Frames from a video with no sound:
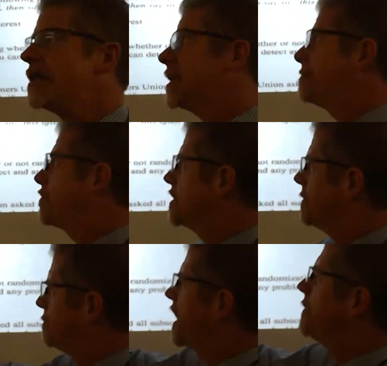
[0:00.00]
the
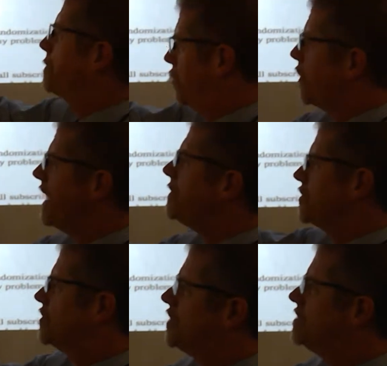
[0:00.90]

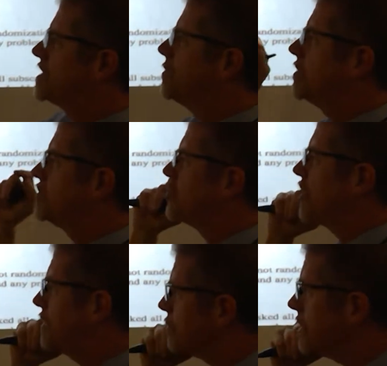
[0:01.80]
parameter used more
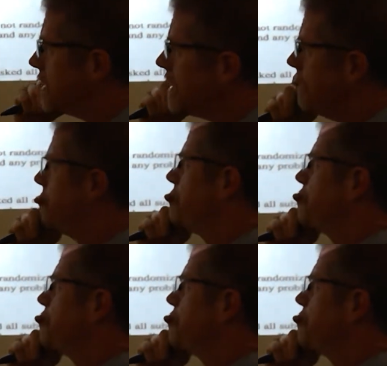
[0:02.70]
generally,